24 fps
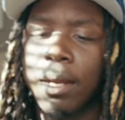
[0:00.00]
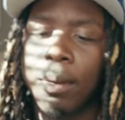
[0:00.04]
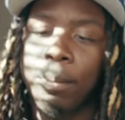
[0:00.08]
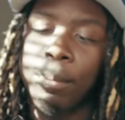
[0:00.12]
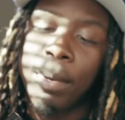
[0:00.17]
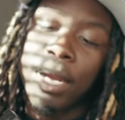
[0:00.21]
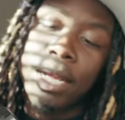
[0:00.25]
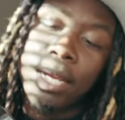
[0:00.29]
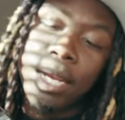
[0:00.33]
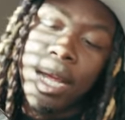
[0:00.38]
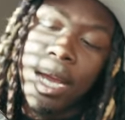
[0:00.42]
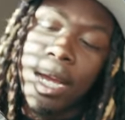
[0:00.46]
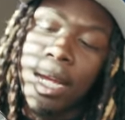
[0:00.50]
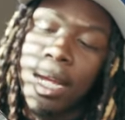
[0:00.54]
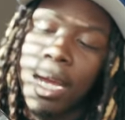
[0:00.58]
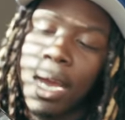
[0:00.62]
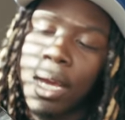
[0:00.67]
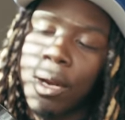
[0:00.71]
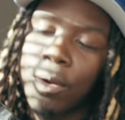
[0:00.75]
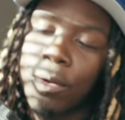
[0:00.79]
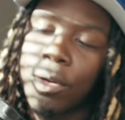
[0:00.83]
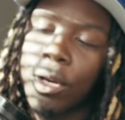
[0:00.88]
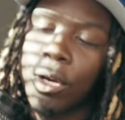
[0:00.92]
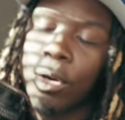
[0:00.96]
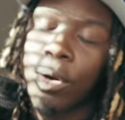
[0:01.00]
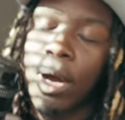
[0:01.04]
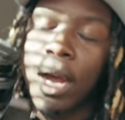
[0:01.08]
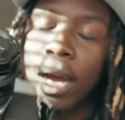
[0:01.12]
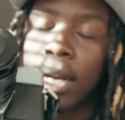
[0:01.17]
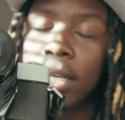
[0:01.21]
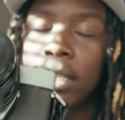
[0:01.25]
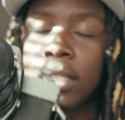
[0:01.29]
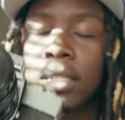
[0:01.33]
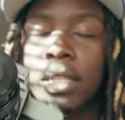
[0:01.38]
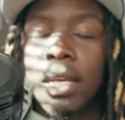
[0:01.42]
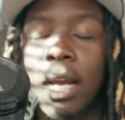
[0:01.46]
Might not, I don't know.
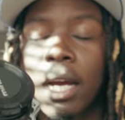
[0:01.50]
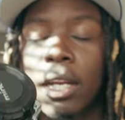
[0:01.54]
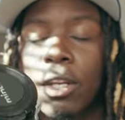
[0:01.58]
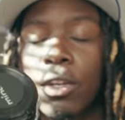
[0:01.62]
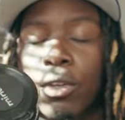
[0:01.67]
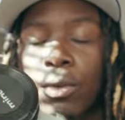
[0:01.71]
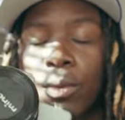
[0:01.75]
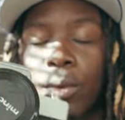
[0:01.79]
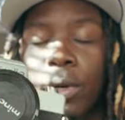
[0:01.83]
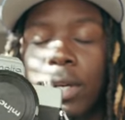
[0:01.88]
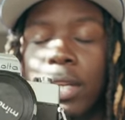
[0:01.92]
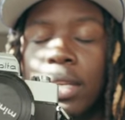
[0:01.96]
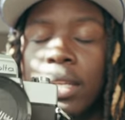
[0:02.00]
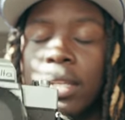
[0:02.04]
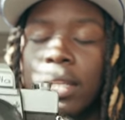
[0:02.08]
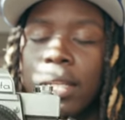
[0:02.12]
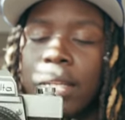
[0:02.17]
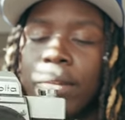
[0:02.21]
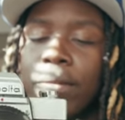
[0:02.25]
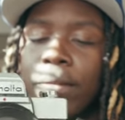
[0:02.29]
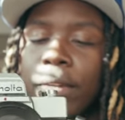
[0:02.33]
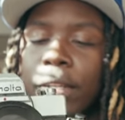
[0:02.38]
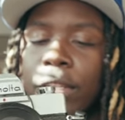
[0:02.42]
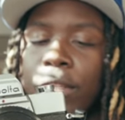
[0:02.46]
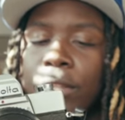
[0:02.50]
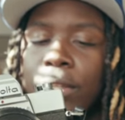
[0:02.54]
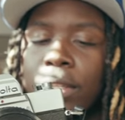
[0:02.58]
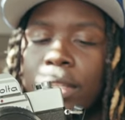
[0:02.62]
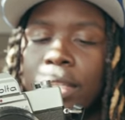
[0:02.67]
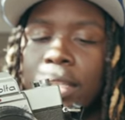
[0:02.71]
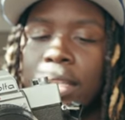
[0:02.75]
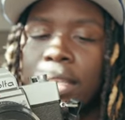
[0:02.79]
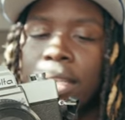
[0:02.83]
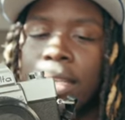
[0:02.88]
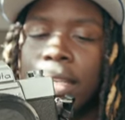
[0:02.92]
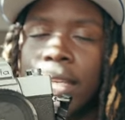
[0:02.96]
Honestly, I do wanna
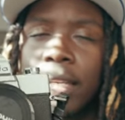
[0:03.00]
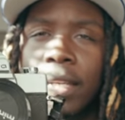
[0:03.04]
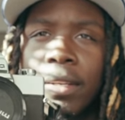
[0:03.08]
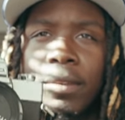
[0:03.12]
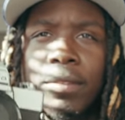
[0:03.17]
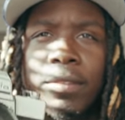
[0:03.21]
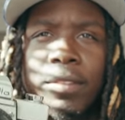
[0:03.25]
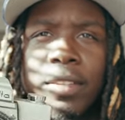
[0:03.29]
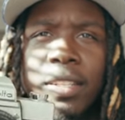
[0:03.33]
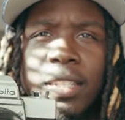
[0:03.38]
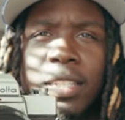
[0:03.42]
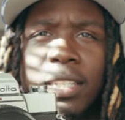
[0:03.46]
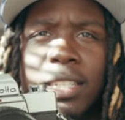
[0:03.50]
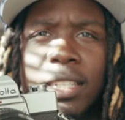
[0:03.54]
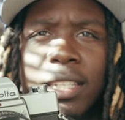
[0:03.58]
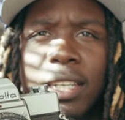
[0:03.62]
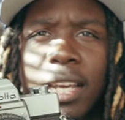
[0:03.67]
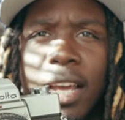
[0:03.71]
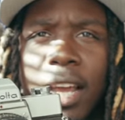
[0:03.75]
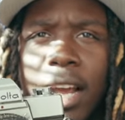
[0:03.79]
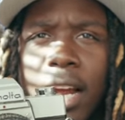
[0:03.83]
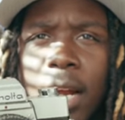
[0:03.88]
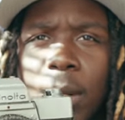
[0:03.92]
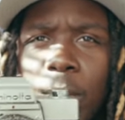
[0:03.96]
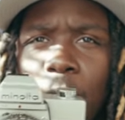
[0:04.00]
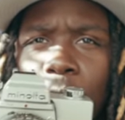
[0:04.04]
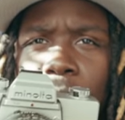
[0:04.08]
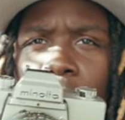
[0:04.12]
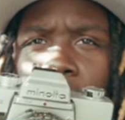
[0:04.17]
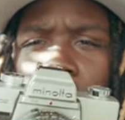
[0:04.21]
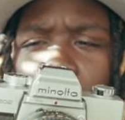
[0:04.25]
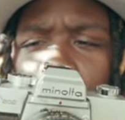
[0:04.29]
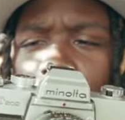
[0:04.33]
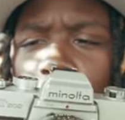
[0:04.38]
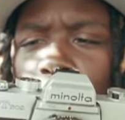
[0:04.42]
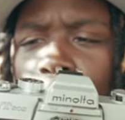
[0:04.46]
eventually give this
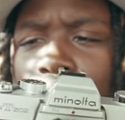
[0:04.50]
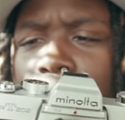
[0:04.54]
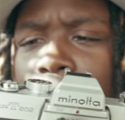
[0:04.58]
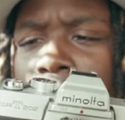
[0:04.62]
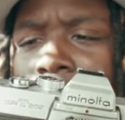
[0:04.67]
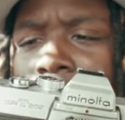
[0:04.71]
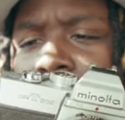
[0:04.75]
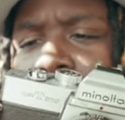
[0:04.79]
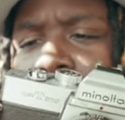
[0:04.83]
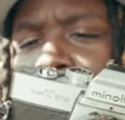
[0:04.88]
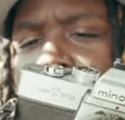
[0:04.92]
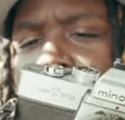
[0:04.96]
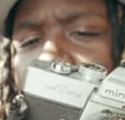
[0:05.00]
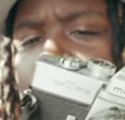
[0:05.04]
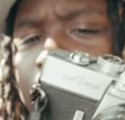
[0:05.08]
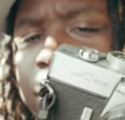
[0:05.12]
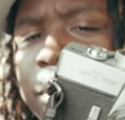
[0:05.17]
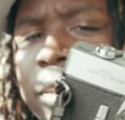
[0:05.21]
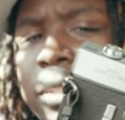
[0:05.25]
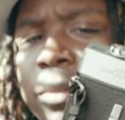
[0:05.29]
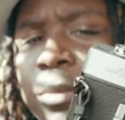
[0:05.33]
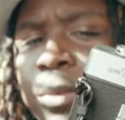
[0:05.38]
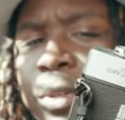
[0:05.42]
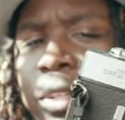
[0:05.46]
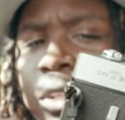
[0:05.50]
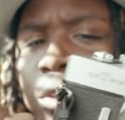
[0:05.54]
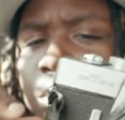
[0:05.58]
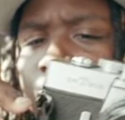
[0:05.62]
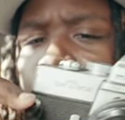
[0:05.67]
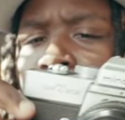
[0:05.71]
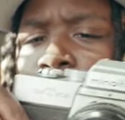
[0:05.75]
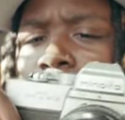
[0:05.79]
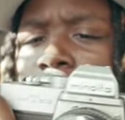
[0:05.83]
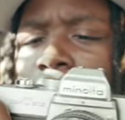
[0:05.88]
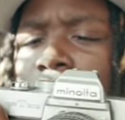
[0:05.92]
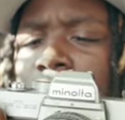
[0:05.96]
camera away to maybe someone who
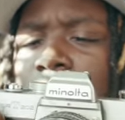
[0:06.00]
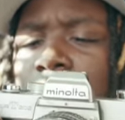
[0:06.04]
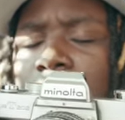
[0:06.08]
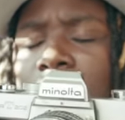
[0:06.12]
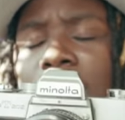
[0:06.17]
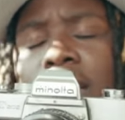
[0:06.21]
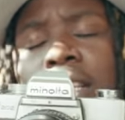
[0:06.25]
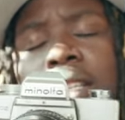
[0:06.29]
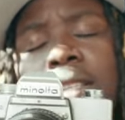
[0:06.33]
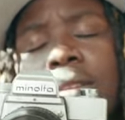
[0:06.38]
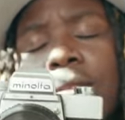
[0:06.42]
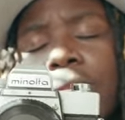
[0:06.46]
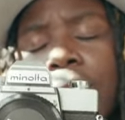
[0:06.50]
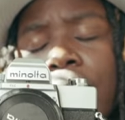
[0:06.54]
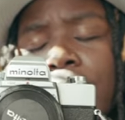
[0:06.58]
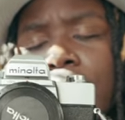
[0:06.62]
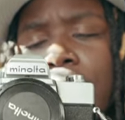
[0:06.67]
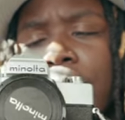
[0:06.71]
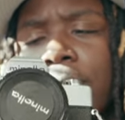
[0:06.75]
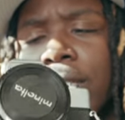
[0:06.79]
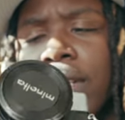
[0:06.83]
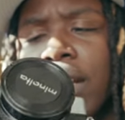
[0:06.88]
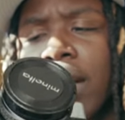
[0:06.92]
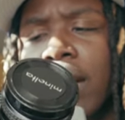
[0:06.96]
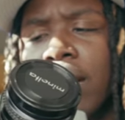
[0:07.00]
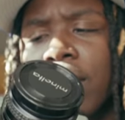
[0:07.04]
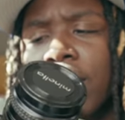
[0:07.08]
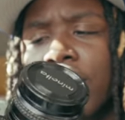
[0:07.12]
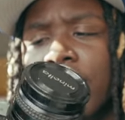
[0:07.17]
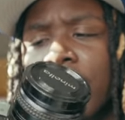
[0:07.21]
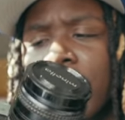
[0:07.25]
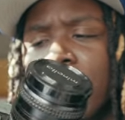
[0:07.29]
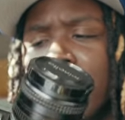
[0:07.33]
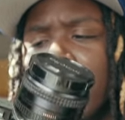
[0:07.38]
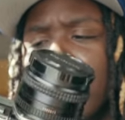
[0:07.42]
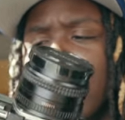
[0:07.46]
wants to get into film
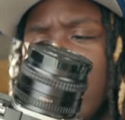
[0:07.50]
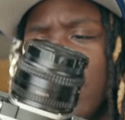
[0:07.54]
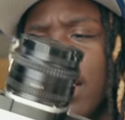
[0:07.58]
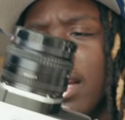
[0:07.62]
photography.